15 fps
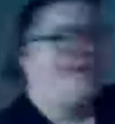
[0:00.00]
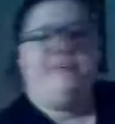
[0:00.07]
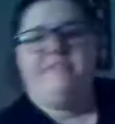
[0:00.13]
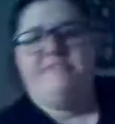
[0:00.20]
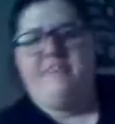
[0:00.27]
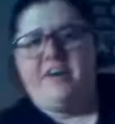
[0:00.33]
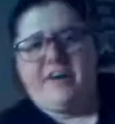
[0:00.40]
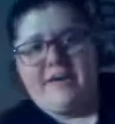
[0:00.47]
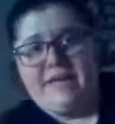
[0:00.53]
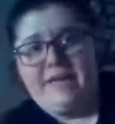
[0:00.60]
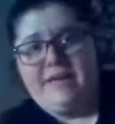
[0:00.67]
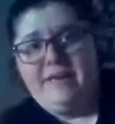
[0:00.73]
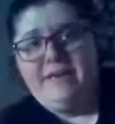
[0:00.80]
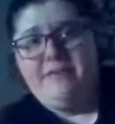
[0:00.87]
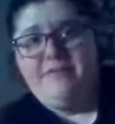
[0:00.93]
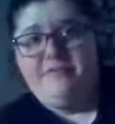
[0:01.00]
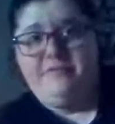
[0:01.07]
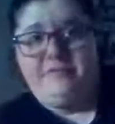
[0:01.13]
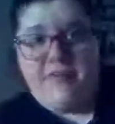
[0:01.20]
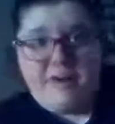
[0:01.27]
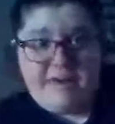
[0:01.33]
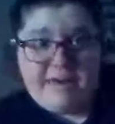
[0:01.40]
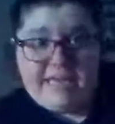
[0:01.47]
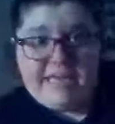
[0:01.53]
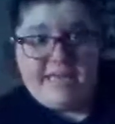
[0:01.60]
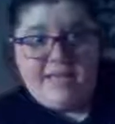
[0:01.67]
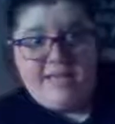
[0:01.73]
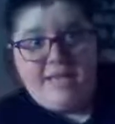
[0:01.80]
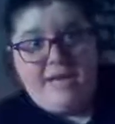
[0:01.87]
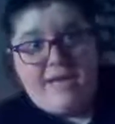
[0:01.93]
very, very,
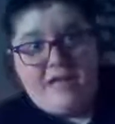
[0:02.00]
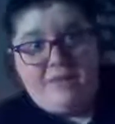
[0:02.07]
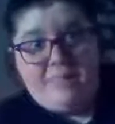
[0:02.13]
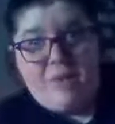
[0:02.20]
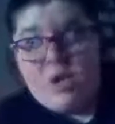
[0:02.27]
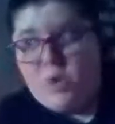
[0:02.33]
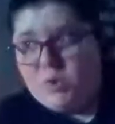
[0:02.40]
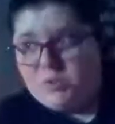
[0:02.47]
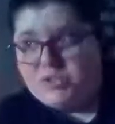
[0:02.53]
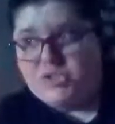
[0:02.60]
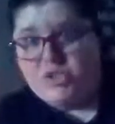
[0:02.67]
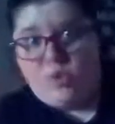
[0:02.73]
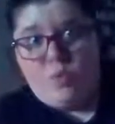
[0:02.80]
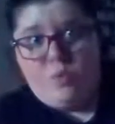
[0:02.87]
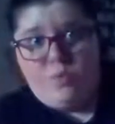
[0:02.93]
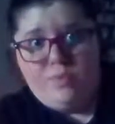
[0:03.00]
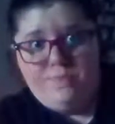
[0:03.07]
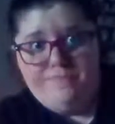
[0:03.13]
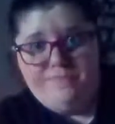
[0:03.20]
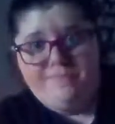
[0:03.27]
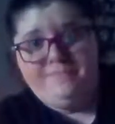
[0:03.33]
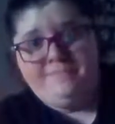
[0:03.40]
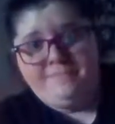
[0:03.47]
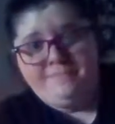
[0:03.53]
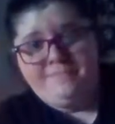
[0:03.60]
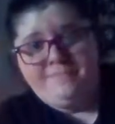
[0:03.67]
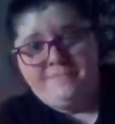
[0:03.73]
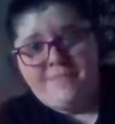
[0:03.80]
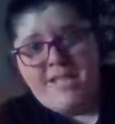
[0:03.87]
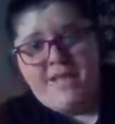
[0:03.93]
old school.
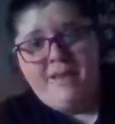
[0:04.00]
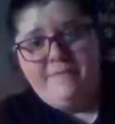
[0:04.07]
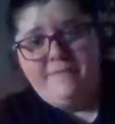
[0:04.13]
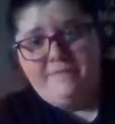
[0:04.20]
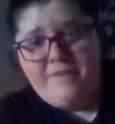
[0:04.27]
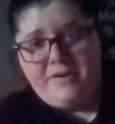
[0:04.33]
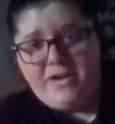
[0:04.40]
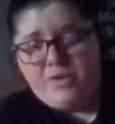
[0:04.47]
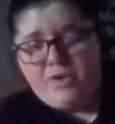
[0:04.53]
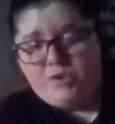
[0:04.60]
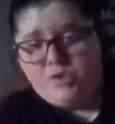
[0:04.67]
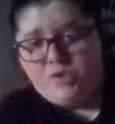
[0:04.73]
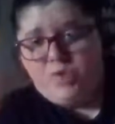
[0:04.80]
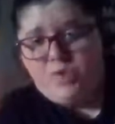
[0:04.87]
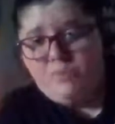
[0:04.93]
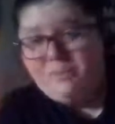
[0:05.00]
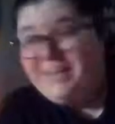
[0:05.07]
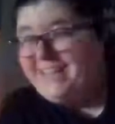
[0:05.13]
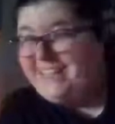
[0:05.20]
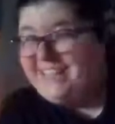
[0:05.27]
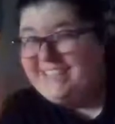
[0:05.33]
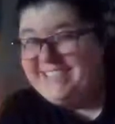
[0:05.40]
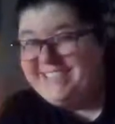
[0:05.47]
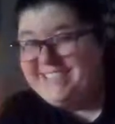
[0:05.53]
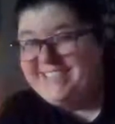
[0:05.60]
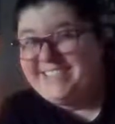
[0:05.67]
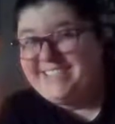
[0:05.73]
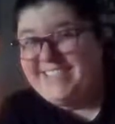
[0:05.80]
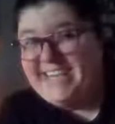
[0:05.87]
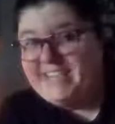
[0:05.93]
Very old school. It
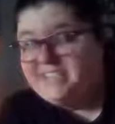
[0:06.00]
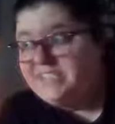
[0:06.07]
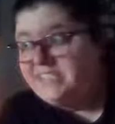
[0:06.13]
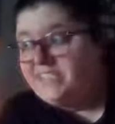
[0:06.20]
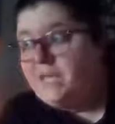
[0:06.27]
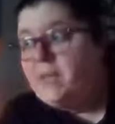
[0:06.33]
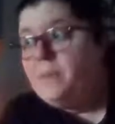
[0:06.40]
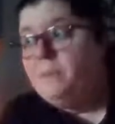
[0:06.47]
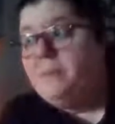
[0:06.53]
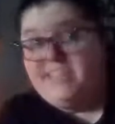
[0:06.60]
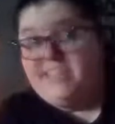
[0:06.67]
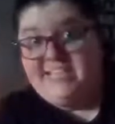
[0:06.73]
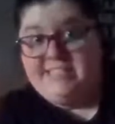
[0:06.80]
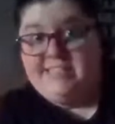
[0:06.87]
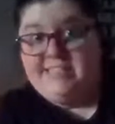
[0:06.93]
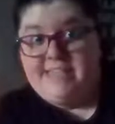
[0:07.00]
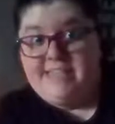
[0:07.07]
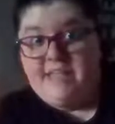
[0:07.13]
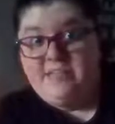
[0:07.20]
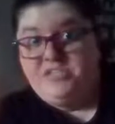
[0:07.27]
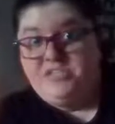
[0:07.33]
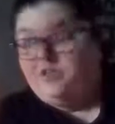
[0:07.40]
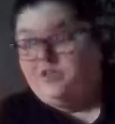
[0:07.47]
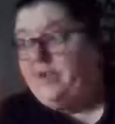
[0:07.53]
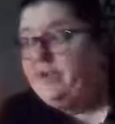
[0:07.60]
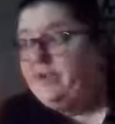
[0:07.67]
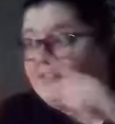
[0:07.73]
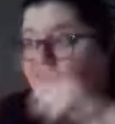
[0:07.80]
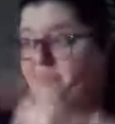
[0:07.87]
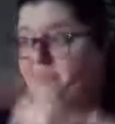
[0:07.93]
stinks. But that's the sound that you
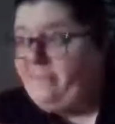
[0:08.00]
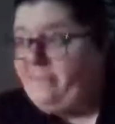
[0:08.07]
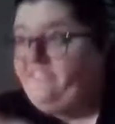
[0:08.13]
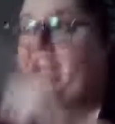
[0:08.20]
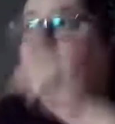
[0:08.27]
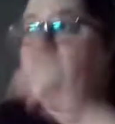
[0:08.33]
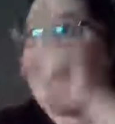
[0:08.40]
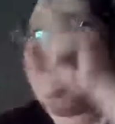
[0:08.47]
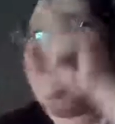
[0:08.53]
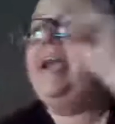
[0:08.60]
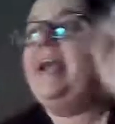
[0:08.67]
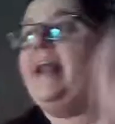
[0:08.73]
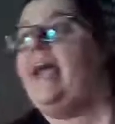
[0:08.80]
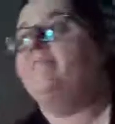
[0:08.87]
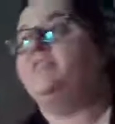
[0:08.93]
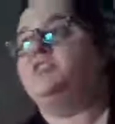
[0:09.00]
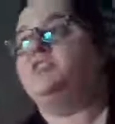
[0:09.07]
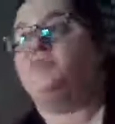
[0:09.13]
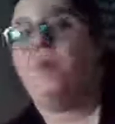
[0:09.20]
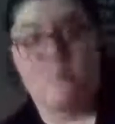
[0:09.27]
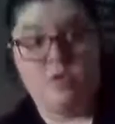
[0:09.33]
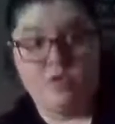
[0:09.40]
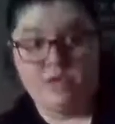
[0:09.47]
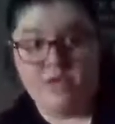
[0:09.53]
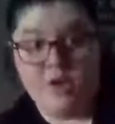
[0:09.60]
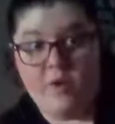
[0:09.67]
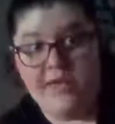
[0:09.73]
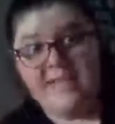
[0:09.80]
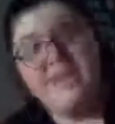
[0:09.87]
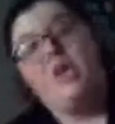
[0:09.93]
hear. This is my fan, and I have the swamp cooler
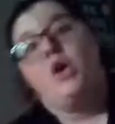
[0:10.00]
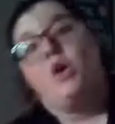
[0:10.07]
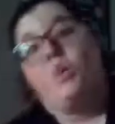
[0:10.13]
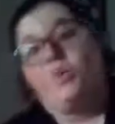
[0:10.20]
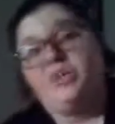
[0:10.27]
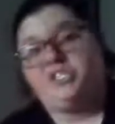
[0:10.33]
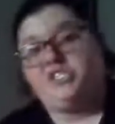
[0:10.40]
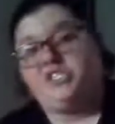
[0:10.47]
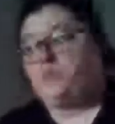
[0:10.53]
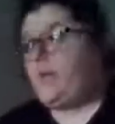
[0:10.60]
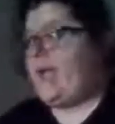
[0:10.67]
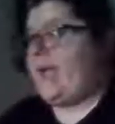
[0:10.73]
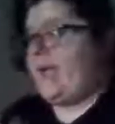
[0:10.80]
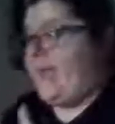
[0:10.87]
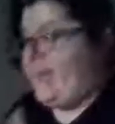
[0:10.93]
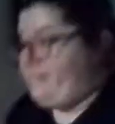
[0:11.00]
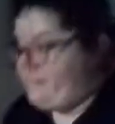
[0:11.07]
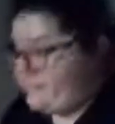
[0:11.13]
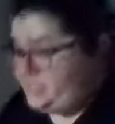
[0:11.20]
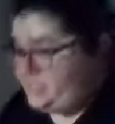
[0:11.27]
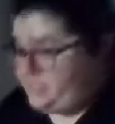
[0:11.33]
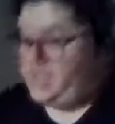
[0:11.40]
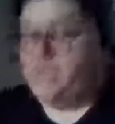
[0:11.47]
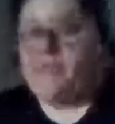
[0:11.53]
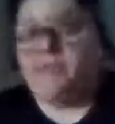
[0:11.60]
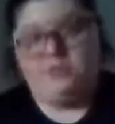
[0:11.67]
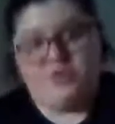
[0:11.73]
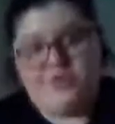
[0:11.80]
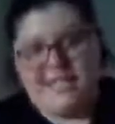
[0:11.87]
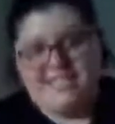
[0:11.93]
going. Which is why I have this on.
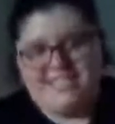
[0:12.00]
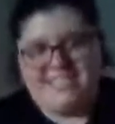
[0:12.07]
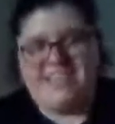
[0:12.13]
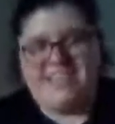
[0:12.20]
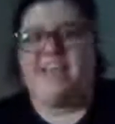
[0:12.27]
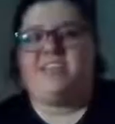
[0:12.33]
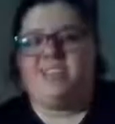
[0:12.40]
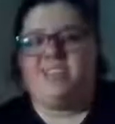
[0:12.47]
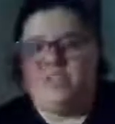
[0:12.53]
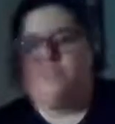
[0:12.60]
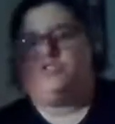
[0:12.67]
I'm trying to not use